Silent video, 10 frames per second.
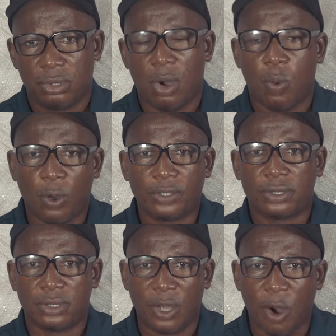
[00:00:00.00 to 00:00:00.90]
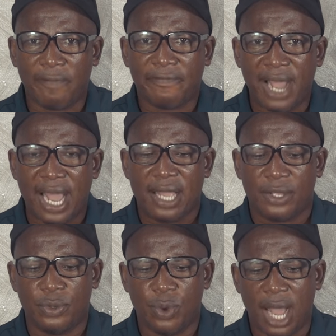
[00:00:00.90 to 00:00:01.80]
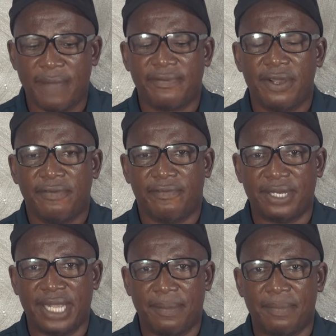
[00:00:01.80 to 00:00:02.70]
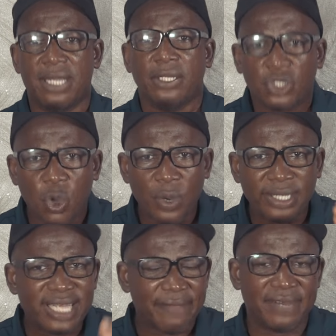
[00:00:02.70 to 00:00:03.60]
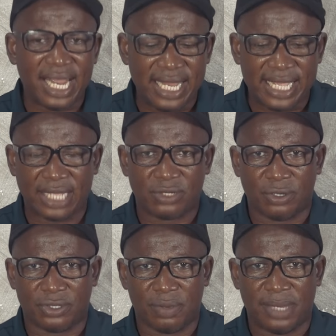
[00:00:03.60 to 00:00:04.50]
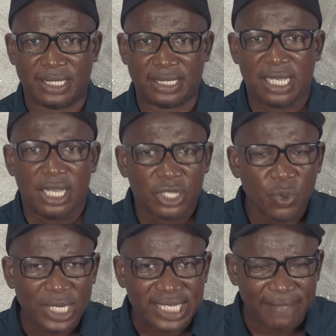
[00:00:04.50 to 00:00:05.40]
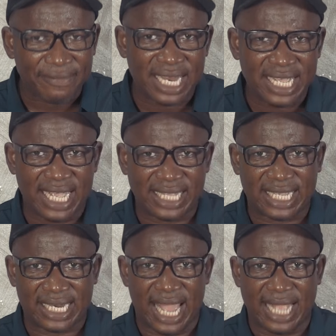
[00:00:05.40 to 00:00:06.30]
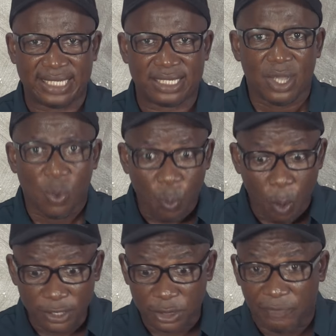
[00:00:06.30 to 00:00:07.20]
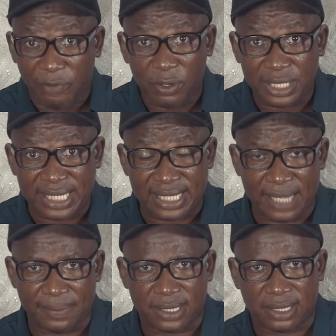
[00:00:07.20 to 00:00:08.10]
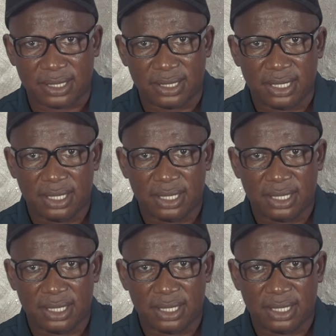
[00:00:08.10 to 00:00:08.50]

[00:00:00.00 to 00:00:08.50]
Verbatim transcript: or what the offer you have for them. You will definitely get customers. You will definitely get clients once you follow these steps